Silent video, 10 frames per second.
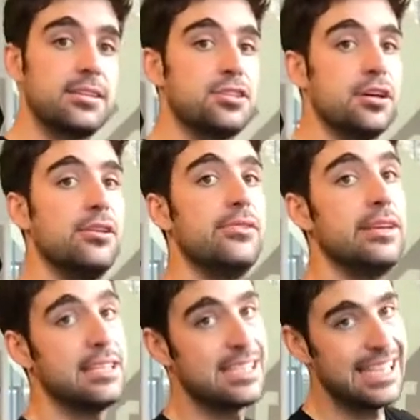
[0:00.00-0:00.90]
going to show you
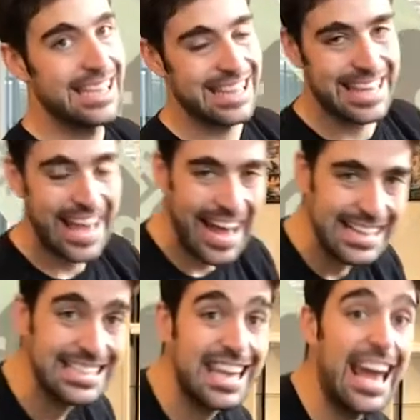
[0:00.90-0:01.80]
is the
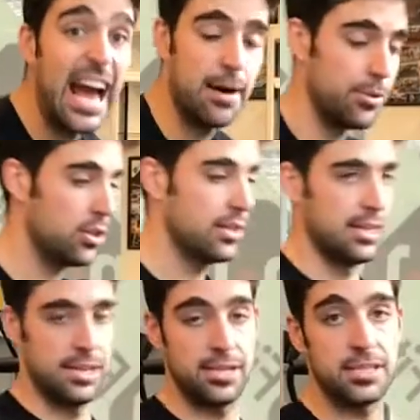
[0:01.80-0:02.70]
cat camel.
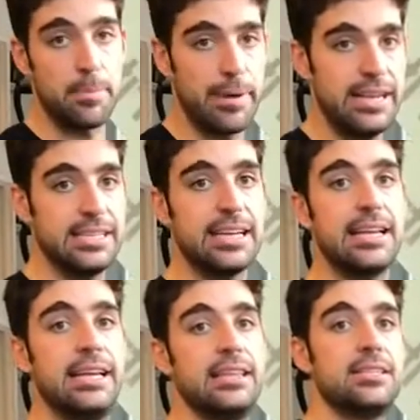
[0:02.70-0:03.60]
So
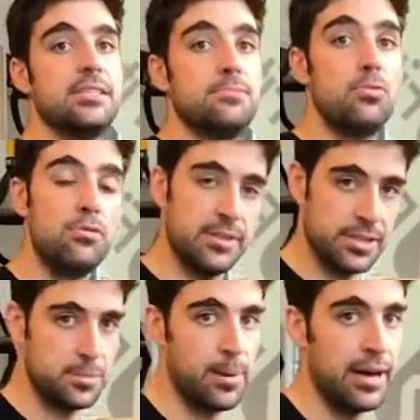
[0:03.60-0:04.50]
basically, this is moving
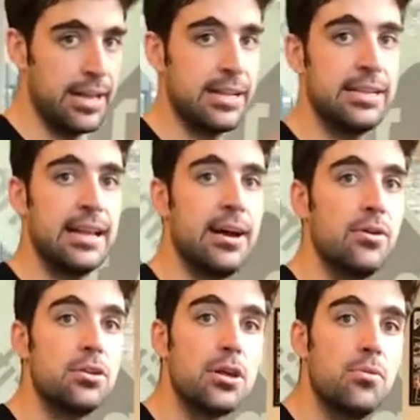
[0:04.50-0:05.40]
the spine.
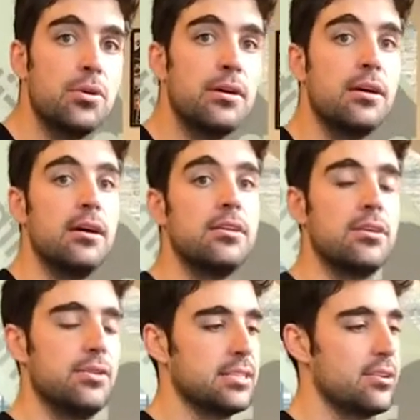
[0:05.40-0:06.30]
Now, you
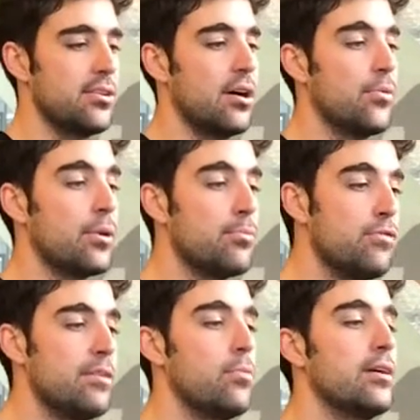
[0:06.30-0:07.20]
don't necessarily want to
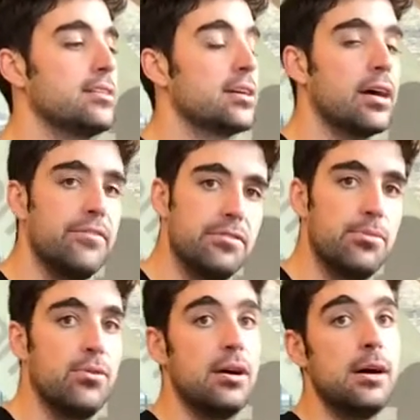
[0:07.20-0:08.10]
move it where it's
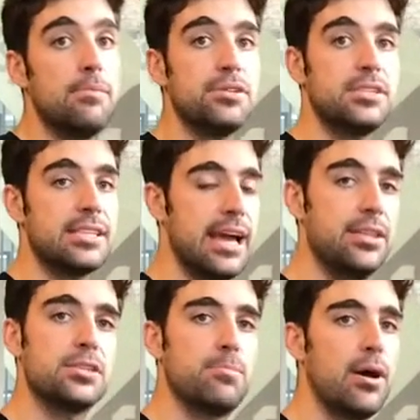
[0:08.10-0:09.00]
uncomfortable, but just
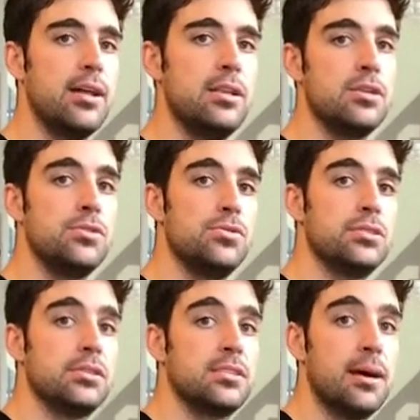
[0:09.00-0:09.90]
getting the spine
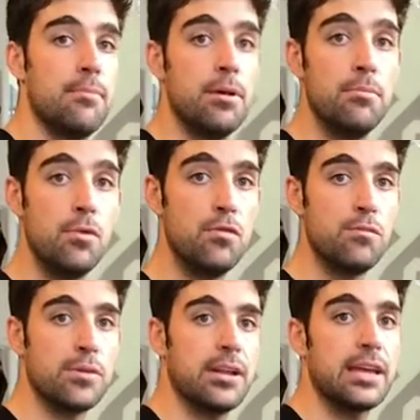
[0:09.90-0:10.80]
used to some
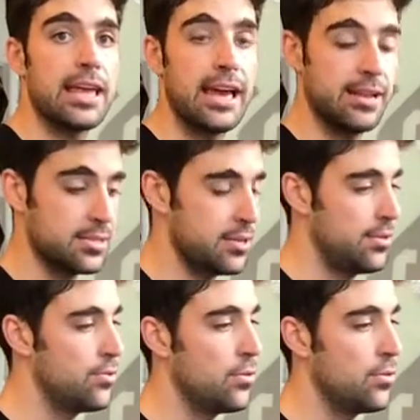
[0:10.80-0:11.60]
movement again. So